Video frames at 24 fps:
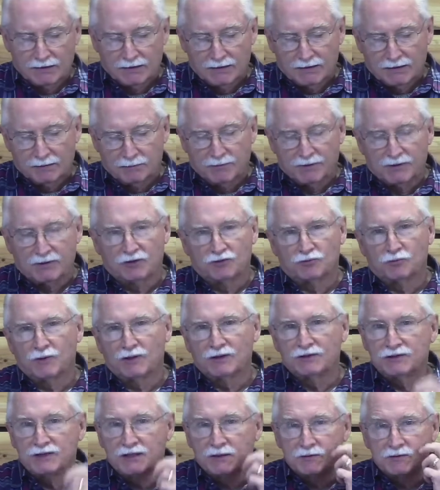because when
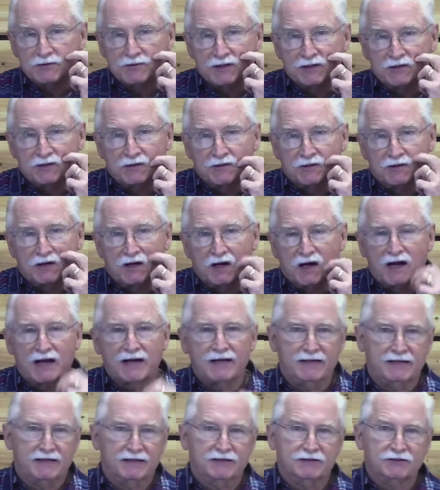she was in her
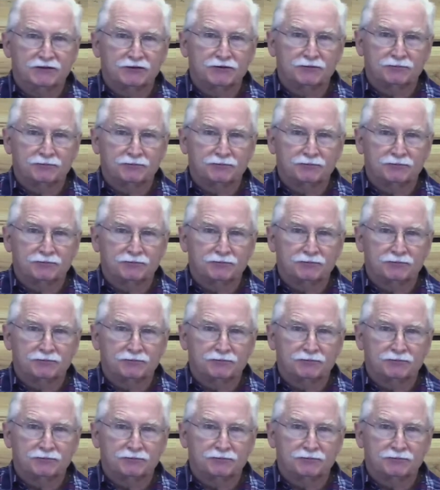90s,